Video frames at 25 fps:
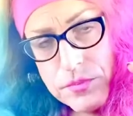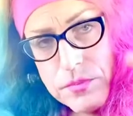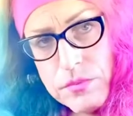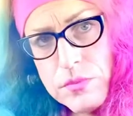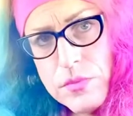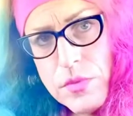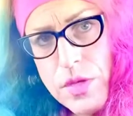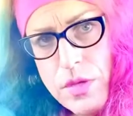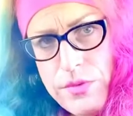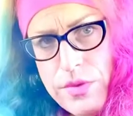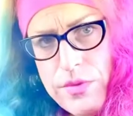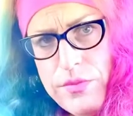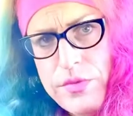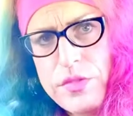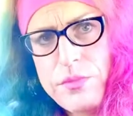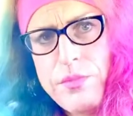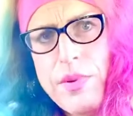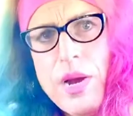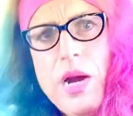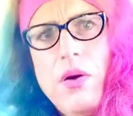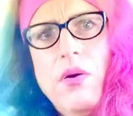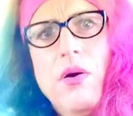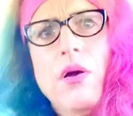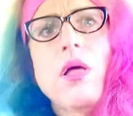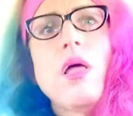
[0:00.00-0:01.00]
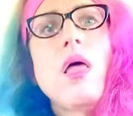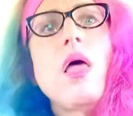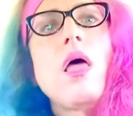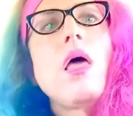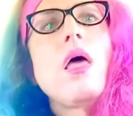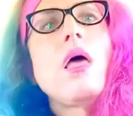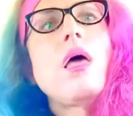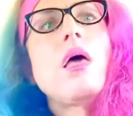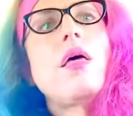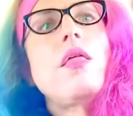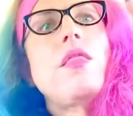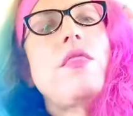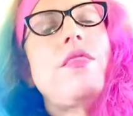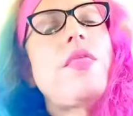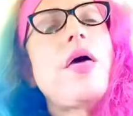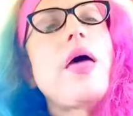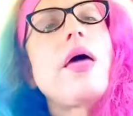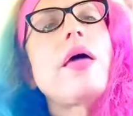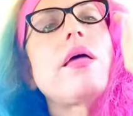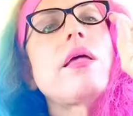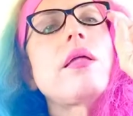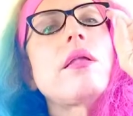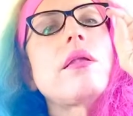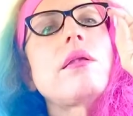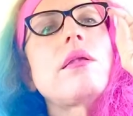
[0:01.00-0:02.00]
You have a spiral.
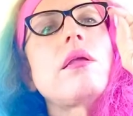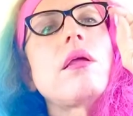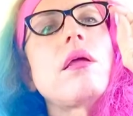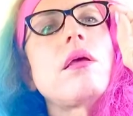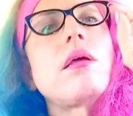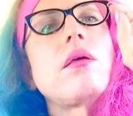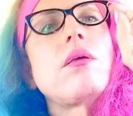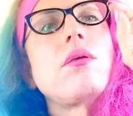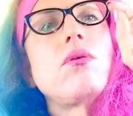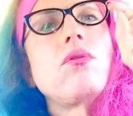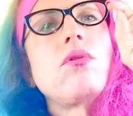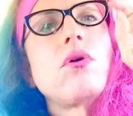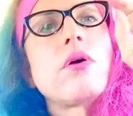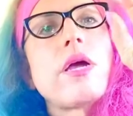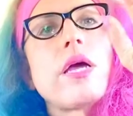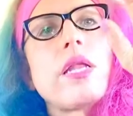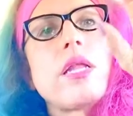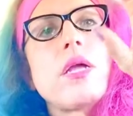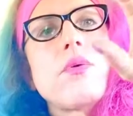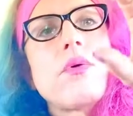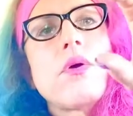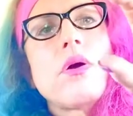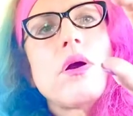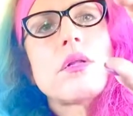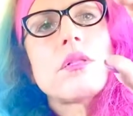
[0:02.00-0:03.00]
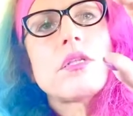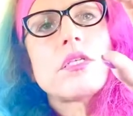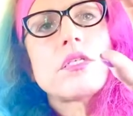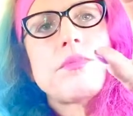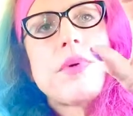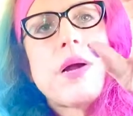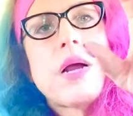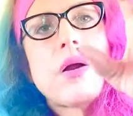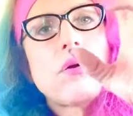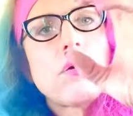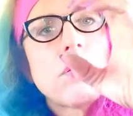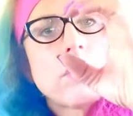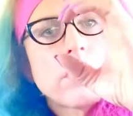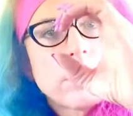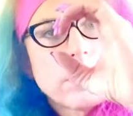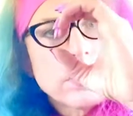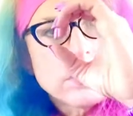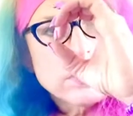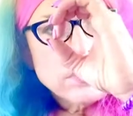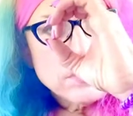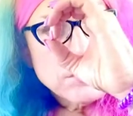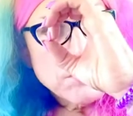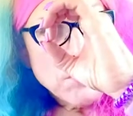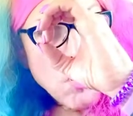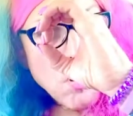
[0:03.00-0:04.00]
Then you look anywhere on the spiral in a
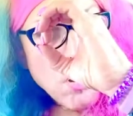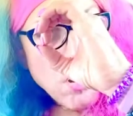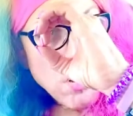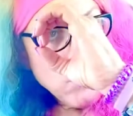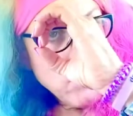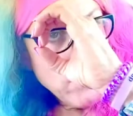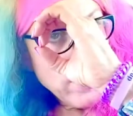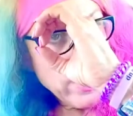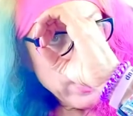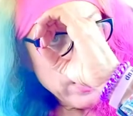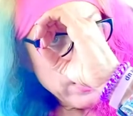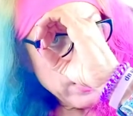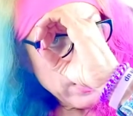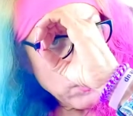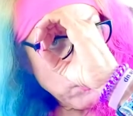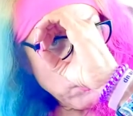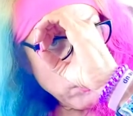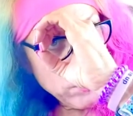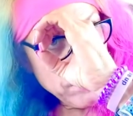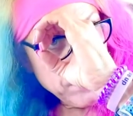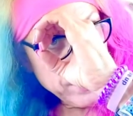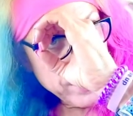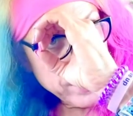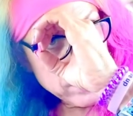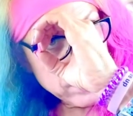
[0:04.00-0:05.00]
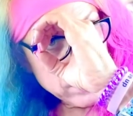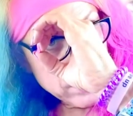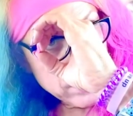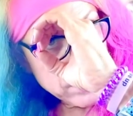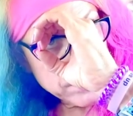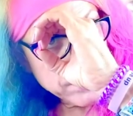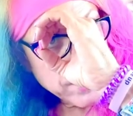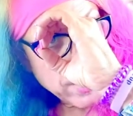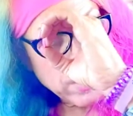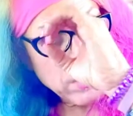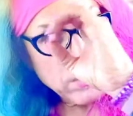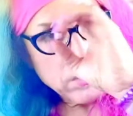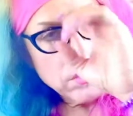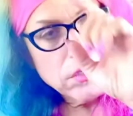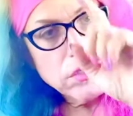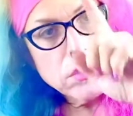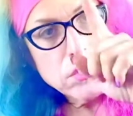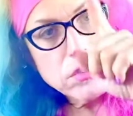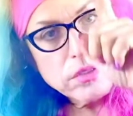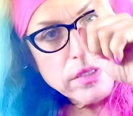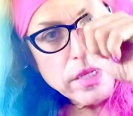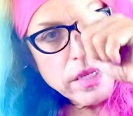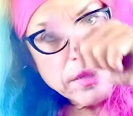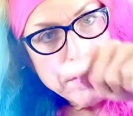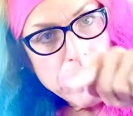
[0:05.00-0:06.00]
small way, like one piece of the spiral, it just looks
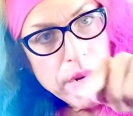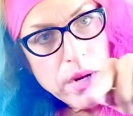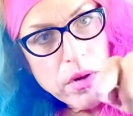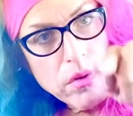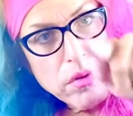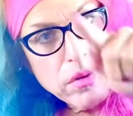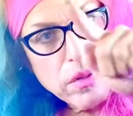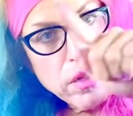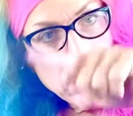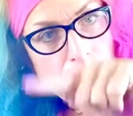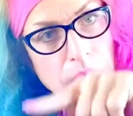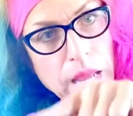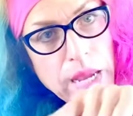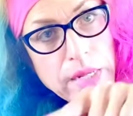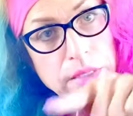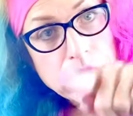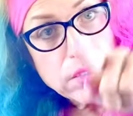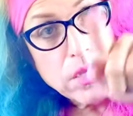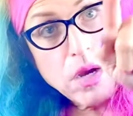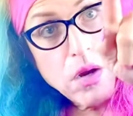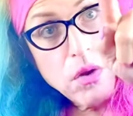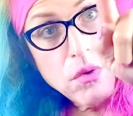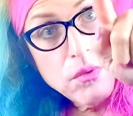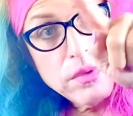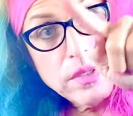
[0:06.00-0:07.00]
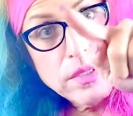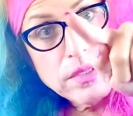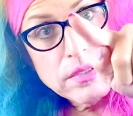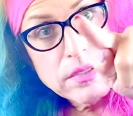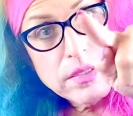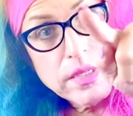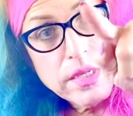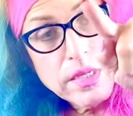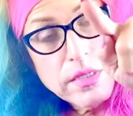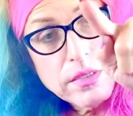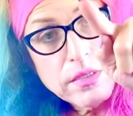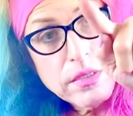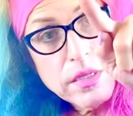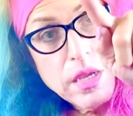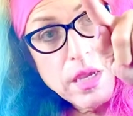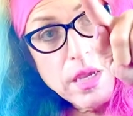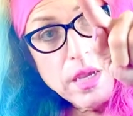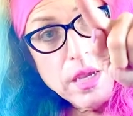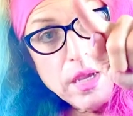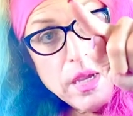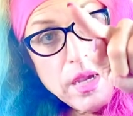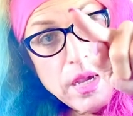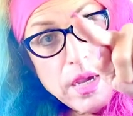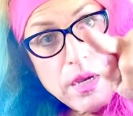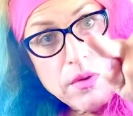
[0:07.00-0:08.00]
like parallel lines. Oh, these things,
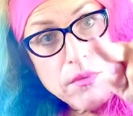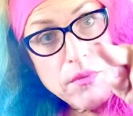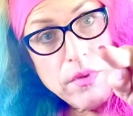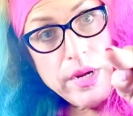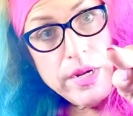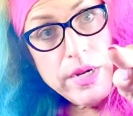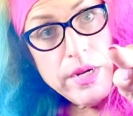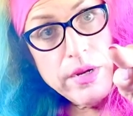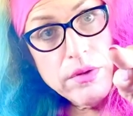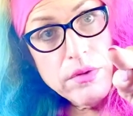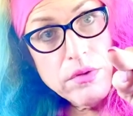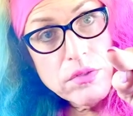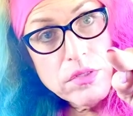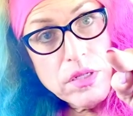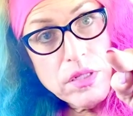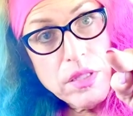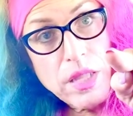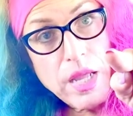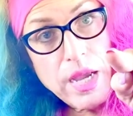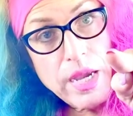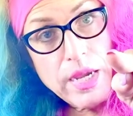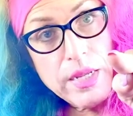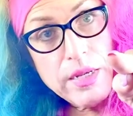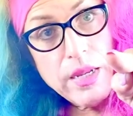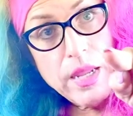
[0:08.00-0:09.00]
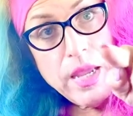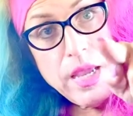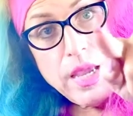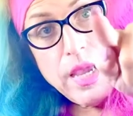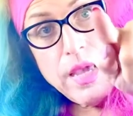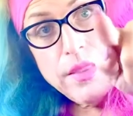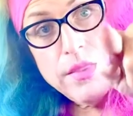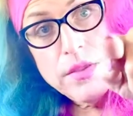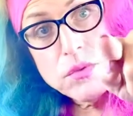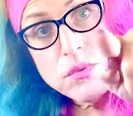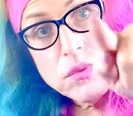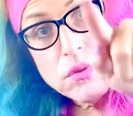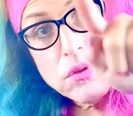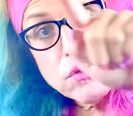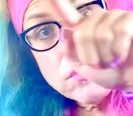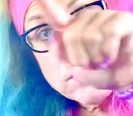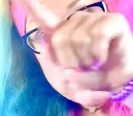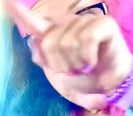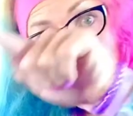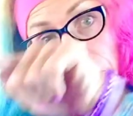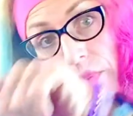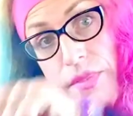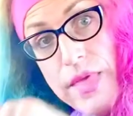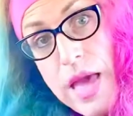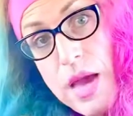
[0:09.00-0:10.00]
right here there's a line, and this one looks
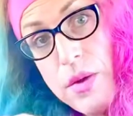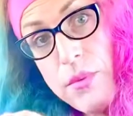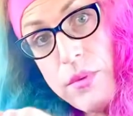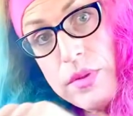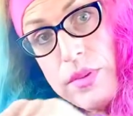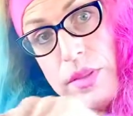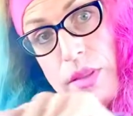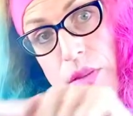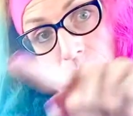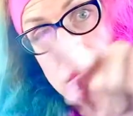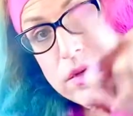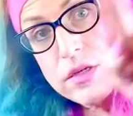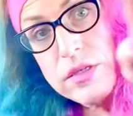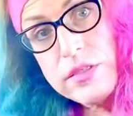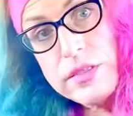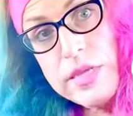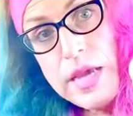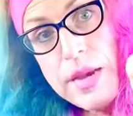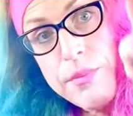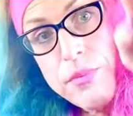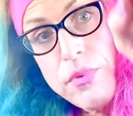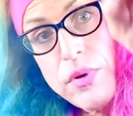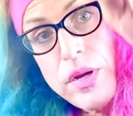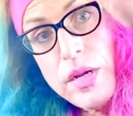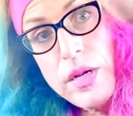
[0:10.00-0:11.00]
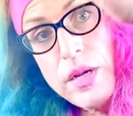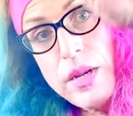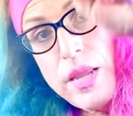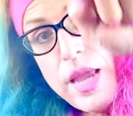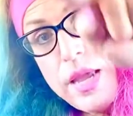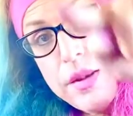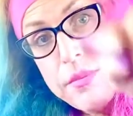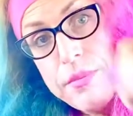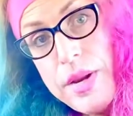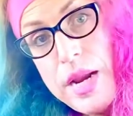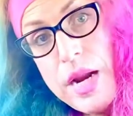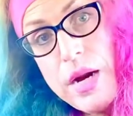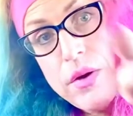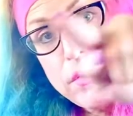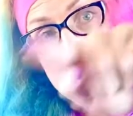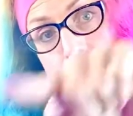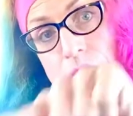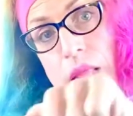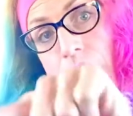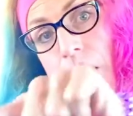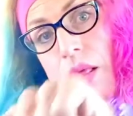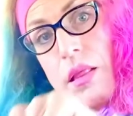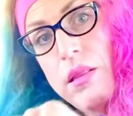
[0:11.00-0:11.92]
like that one. They look separate and parallel.